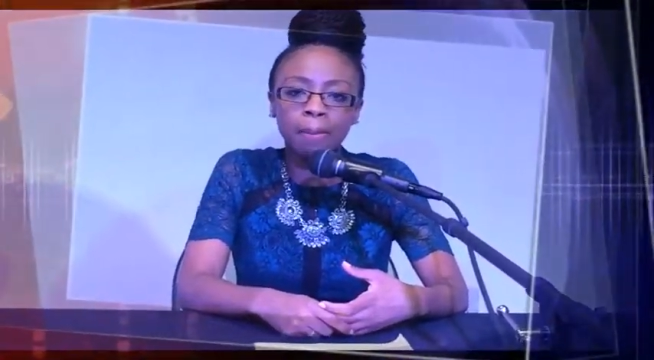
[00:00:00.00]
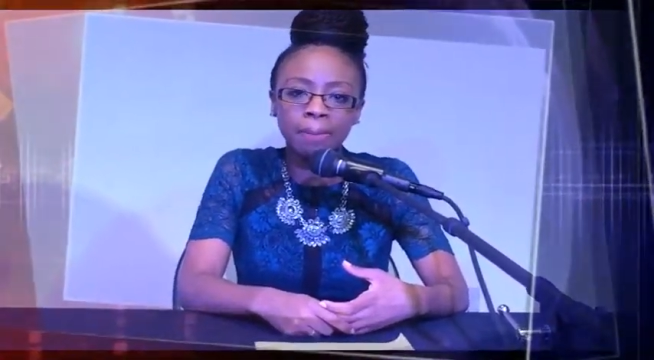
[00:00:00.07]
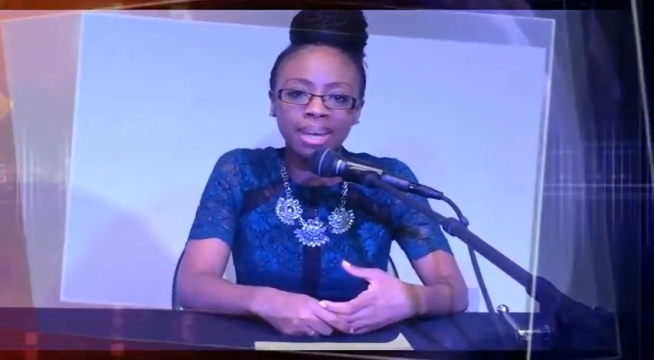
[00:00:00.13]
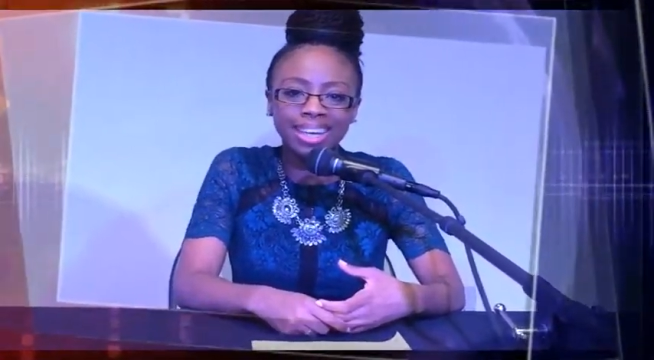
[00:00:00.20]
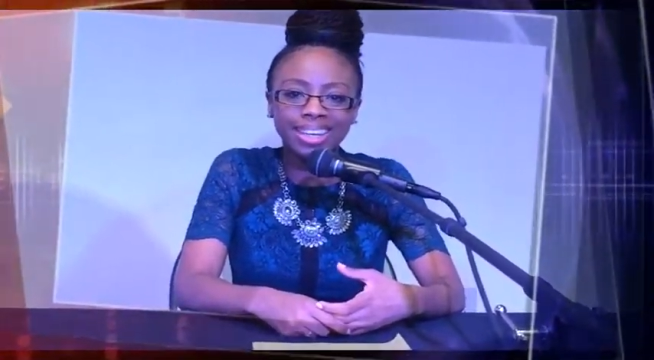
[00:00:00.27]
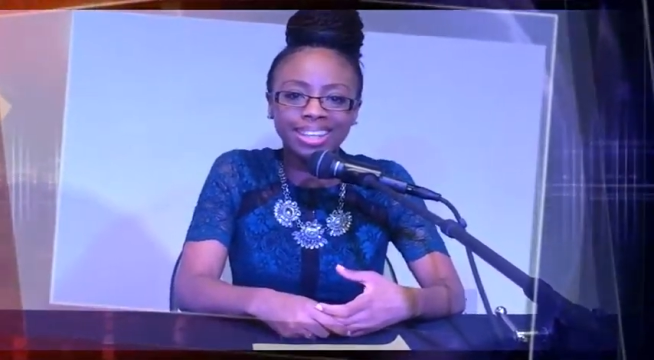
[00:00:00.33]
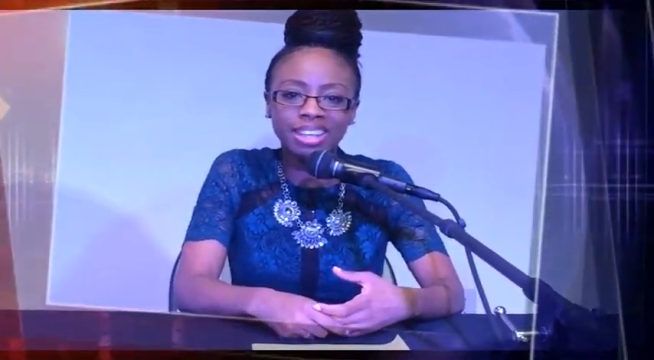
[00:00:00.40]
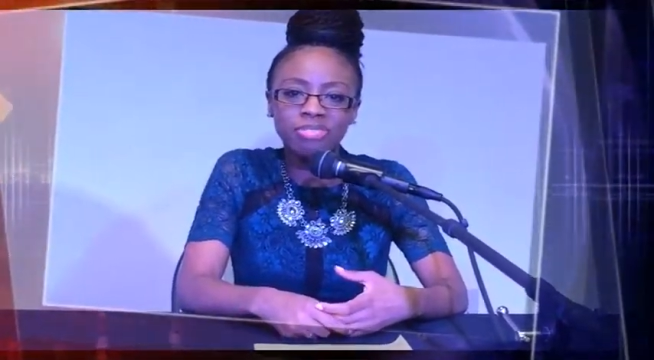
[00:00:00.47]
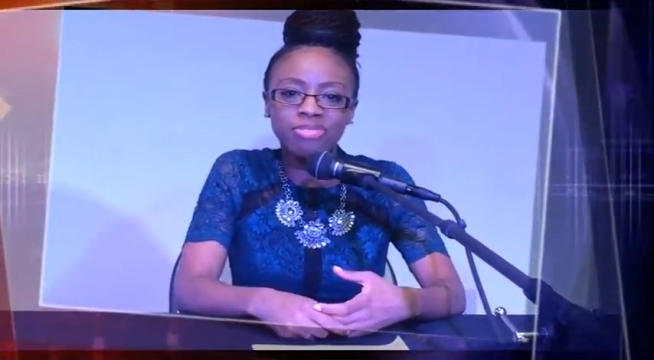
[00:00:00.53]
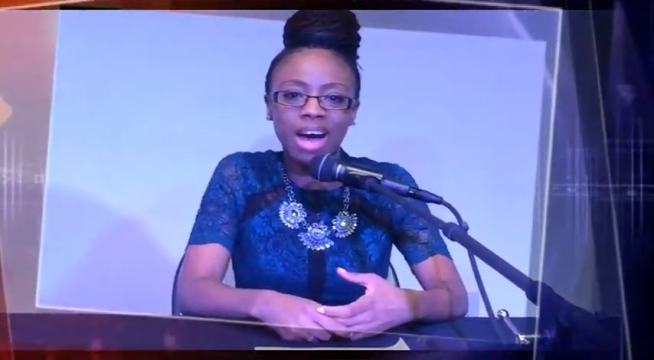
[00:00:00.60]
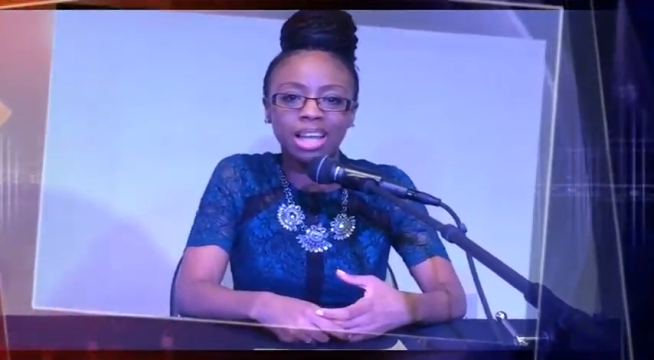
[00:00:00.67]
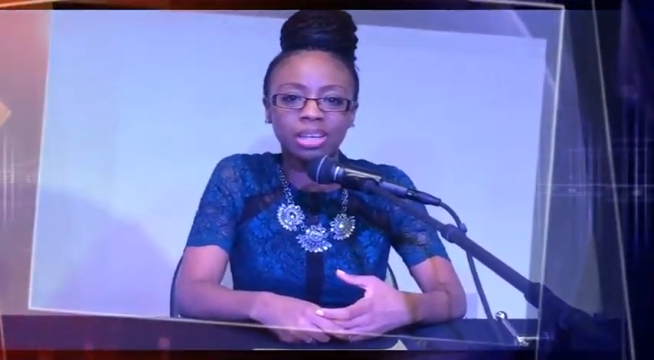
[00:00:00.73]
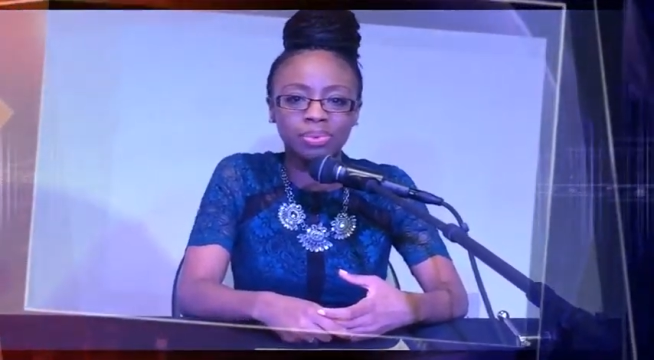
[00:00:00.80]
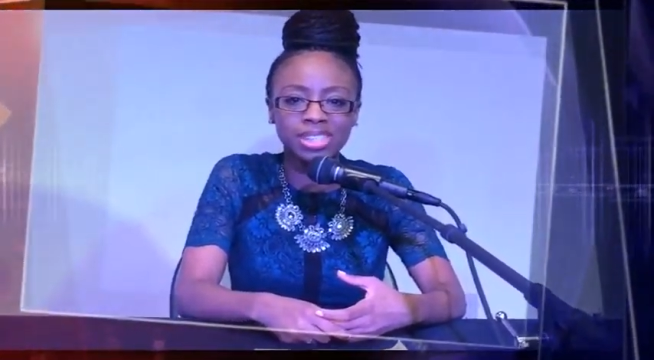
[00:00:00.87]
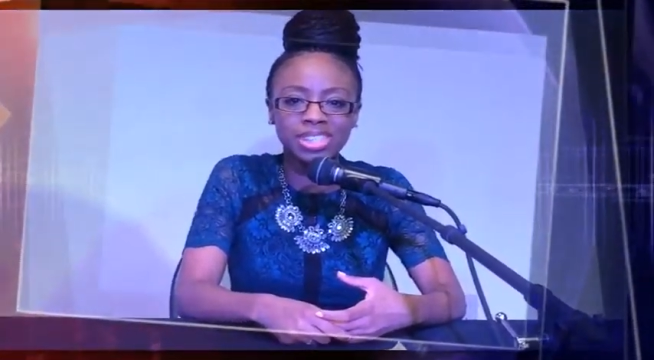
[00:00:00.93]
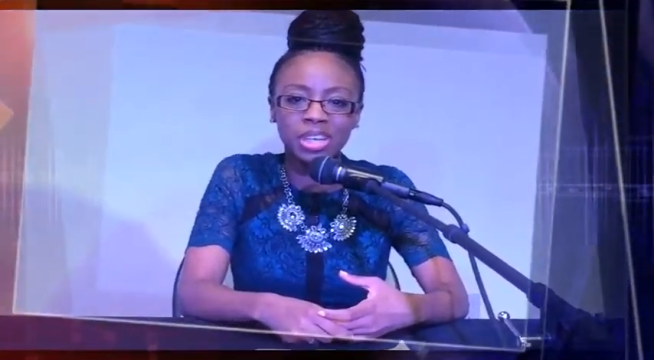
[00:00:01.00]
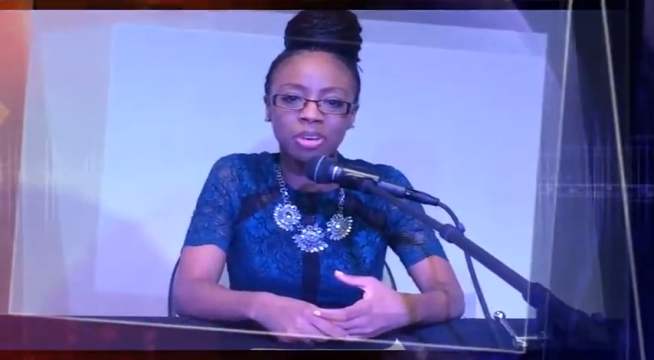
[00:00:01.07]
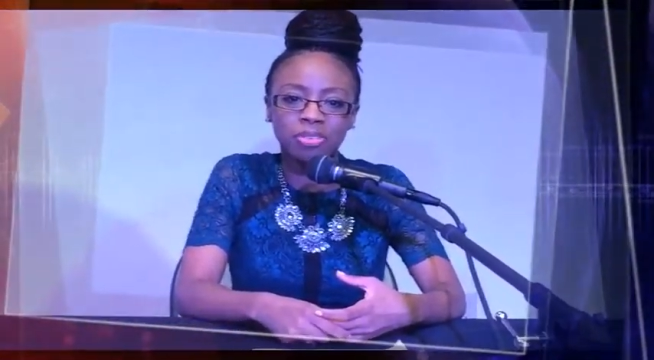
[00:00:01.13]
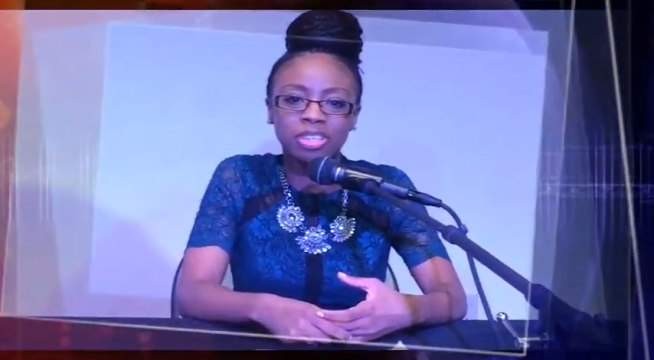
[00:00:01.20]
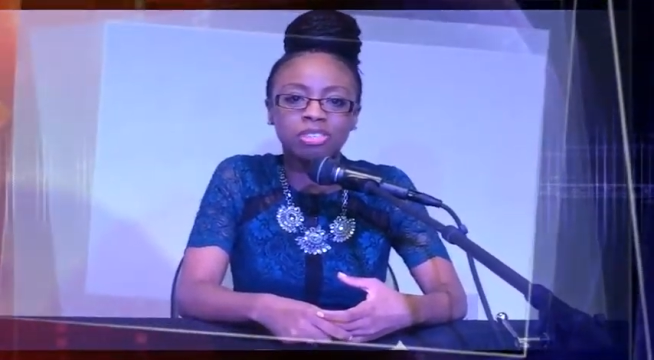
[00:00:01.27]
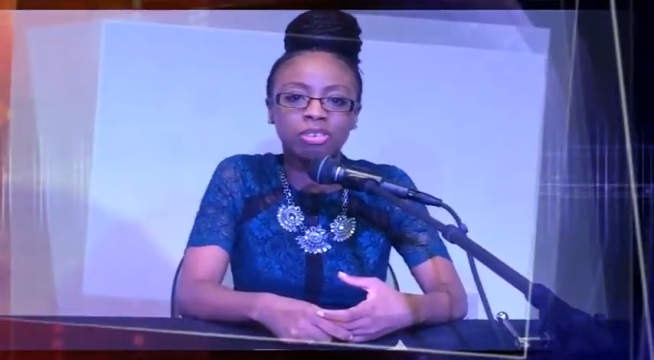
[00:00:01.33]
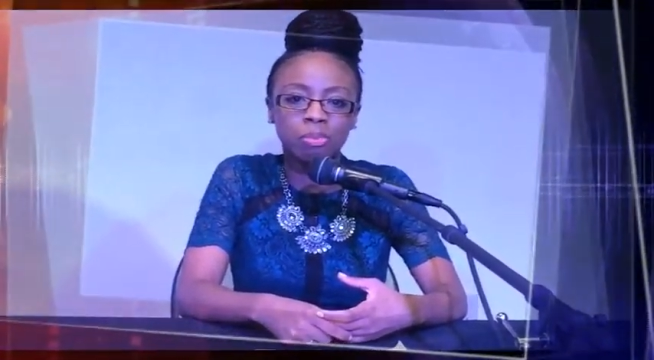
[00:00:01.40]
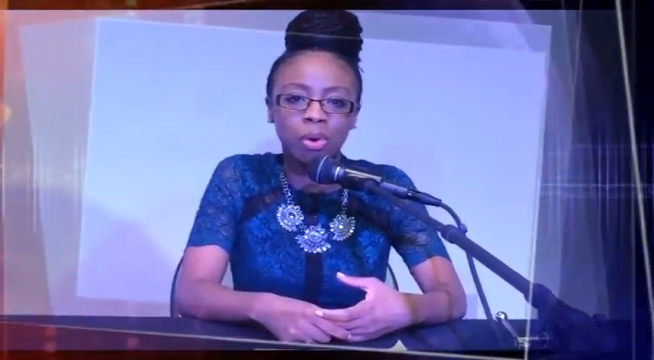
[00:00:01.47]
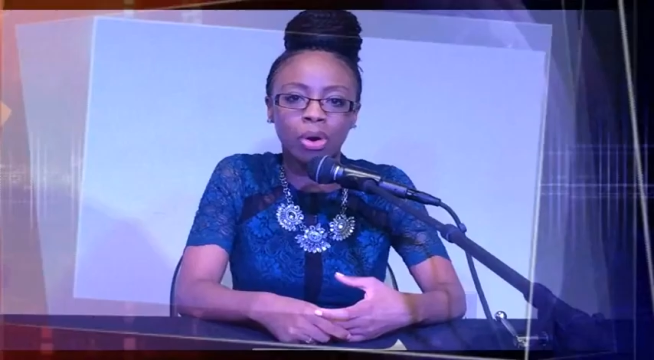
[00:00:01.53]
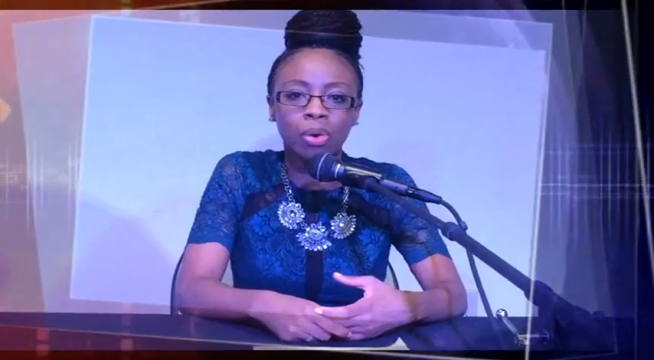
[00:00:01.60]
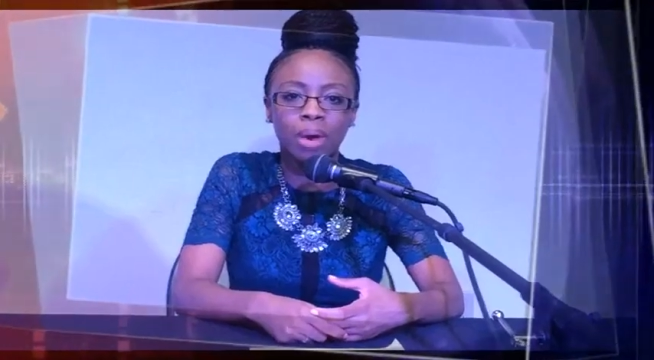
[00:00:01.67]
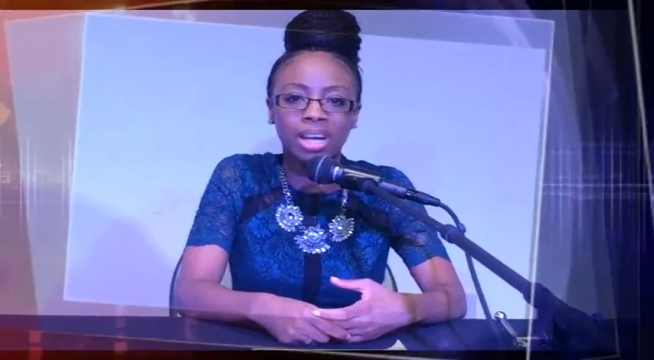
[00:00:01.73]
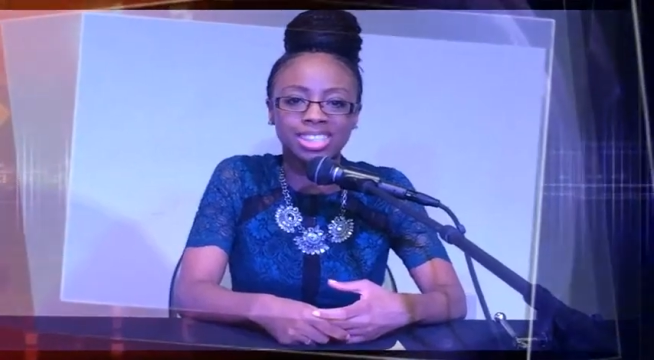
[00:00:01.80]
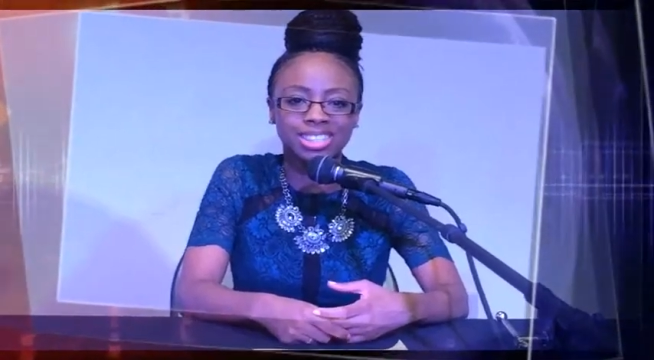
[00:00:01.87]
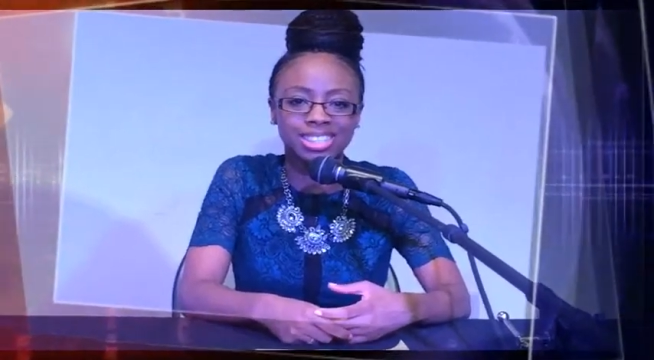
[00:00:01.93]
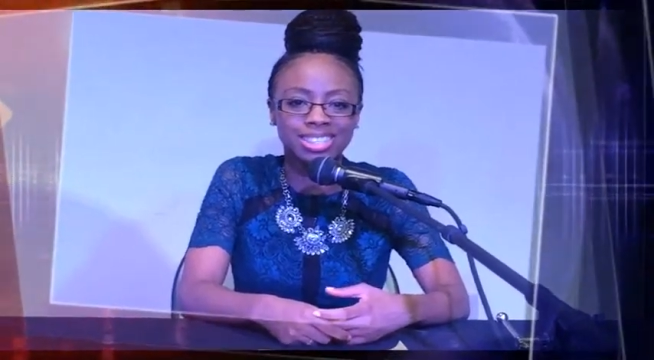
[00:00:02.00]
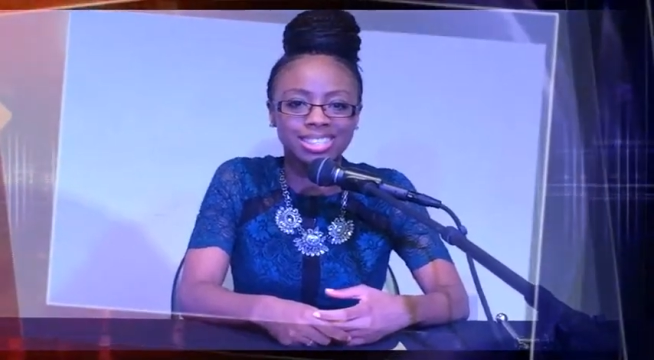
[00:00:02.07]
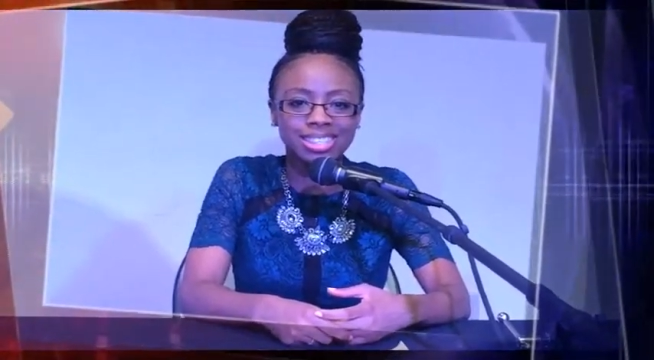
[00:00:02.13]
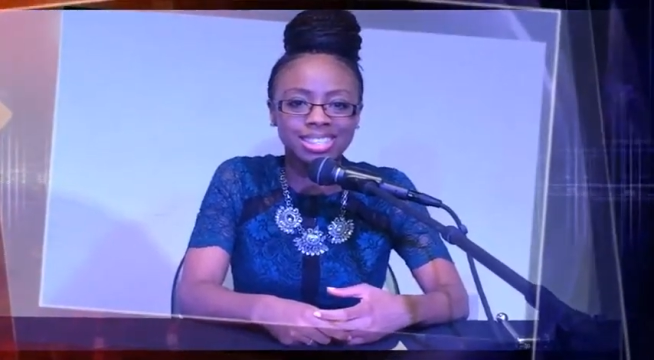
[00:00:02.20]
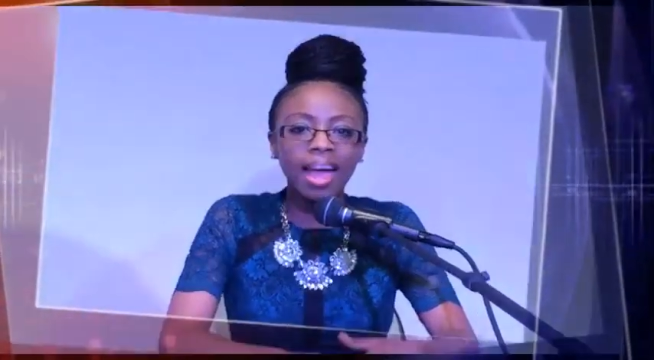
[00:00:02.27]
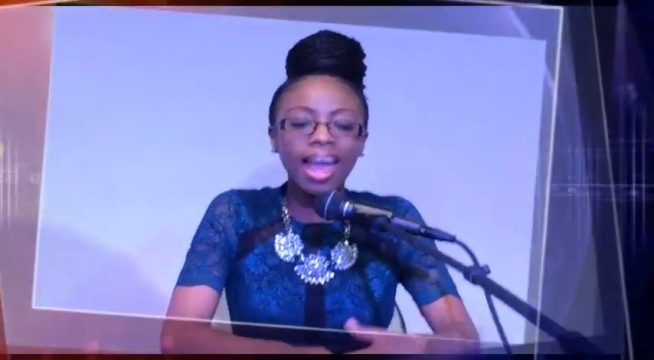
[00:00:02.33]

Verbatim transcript: immediately following service for more questions.